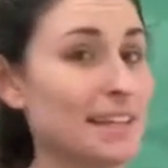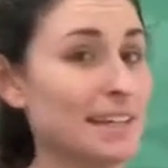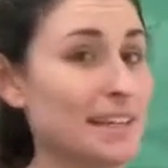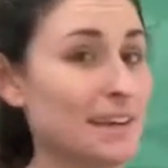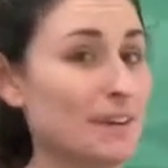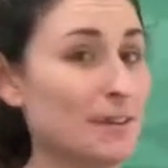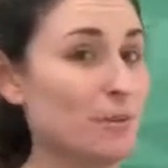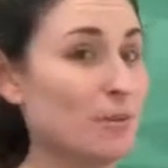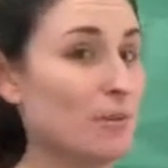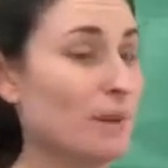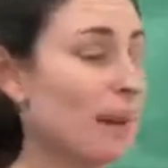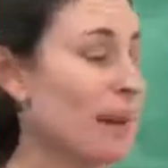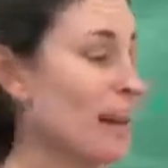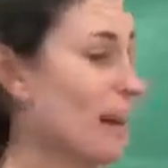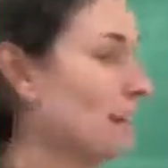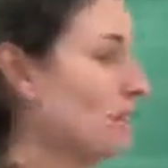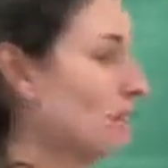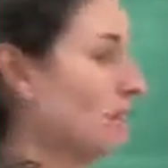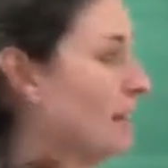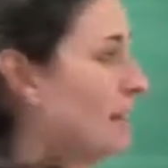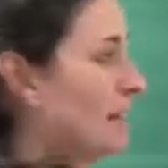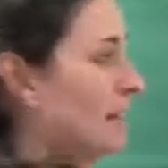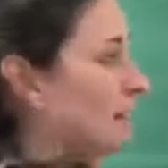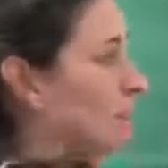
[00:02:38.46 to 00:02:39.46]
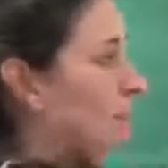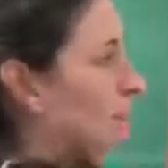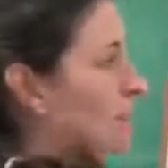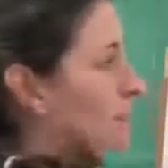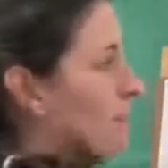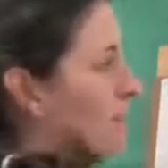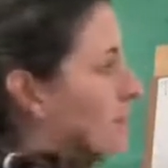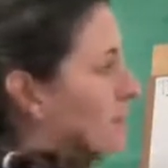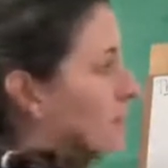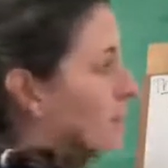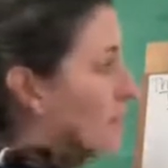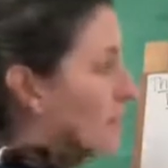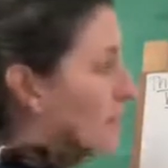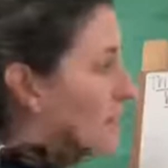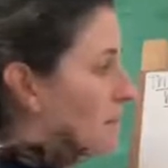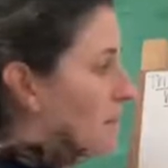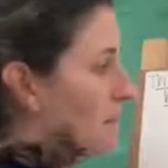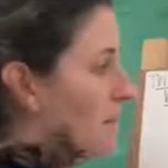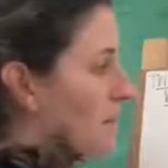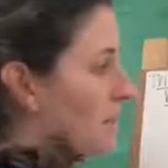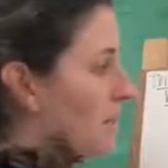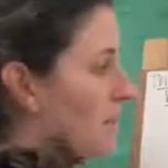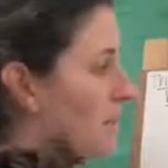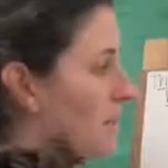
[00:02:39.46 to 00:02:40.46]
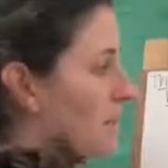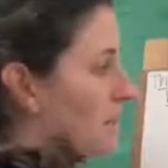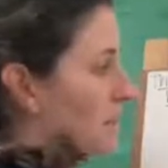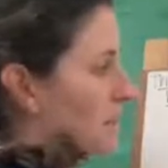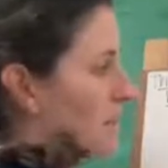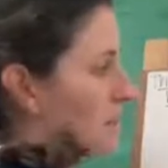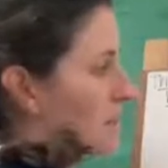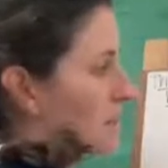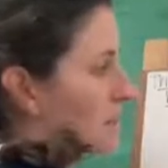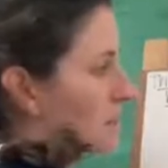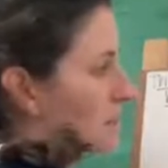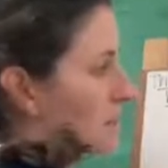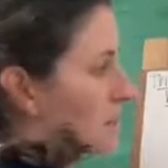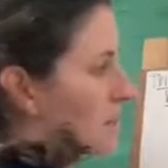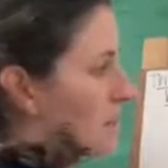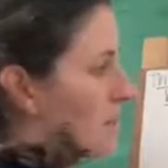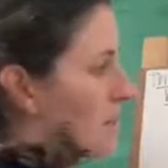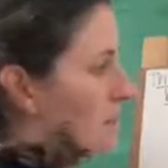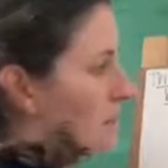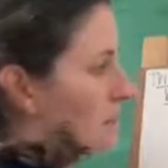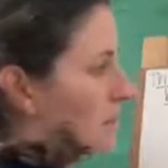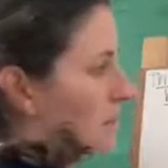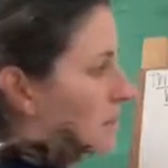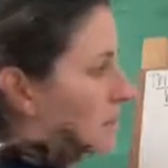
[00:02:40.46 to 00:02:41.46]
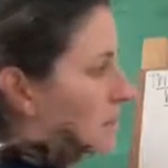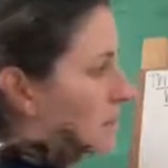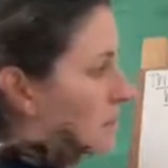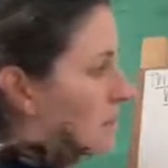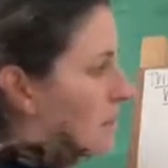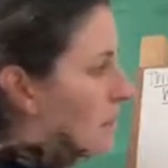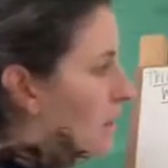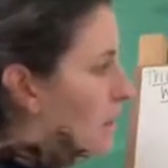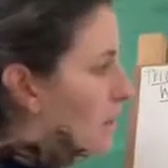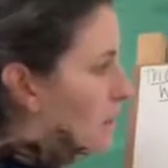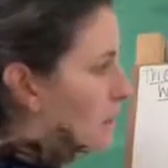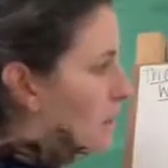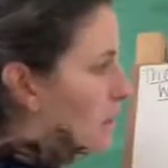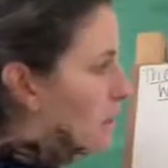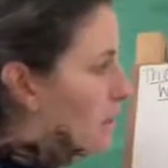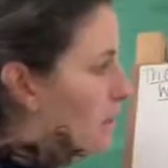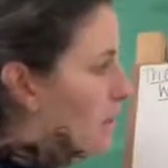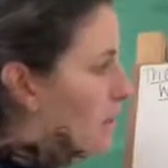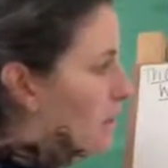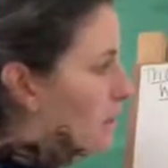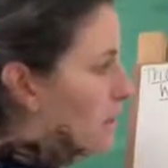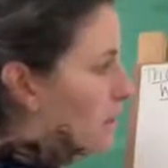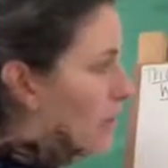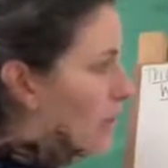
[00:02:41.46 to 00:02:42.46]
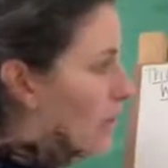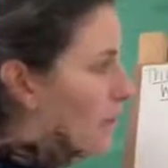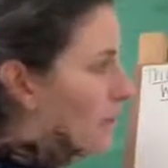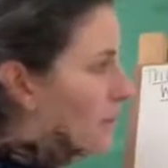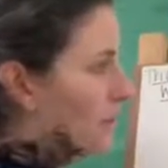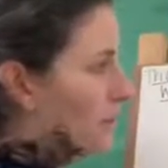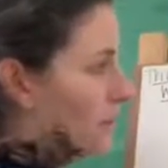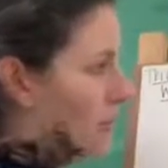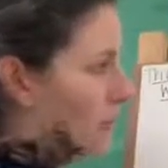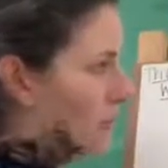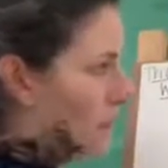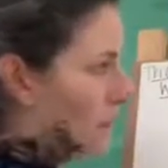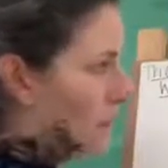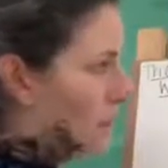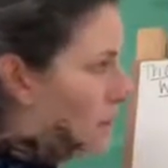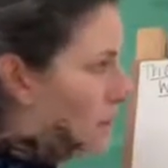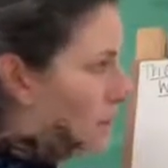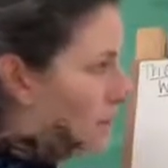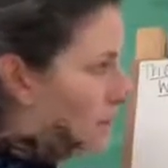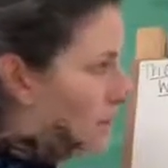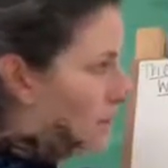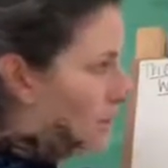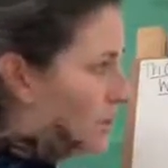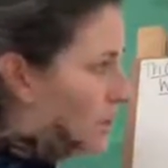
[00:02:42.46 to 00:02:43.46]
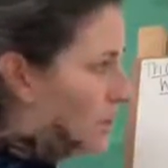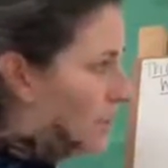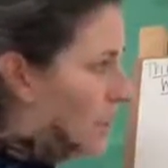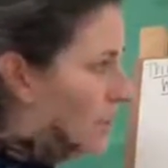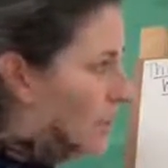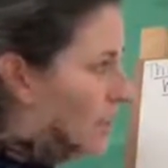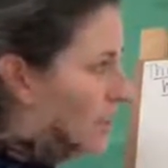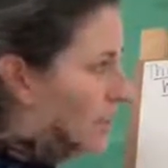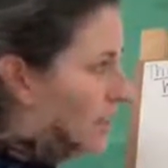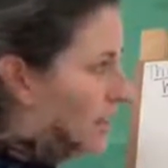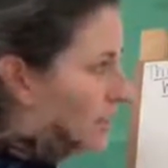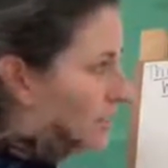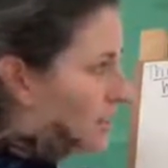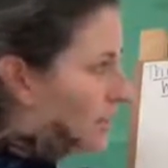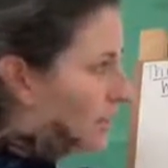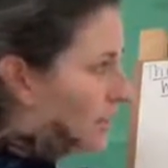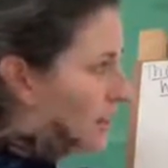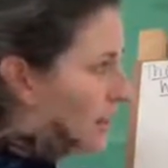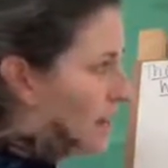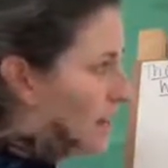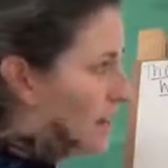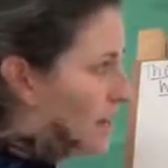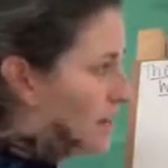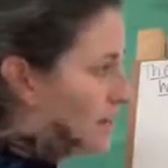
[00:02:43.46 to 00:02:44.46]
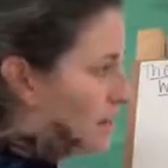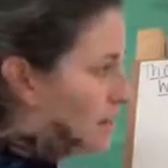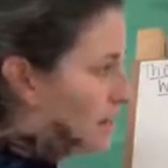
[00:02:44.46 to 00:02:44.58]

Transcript: Red rain boots maybe. Or, I don't know, maybe I'll have a shirt that's red.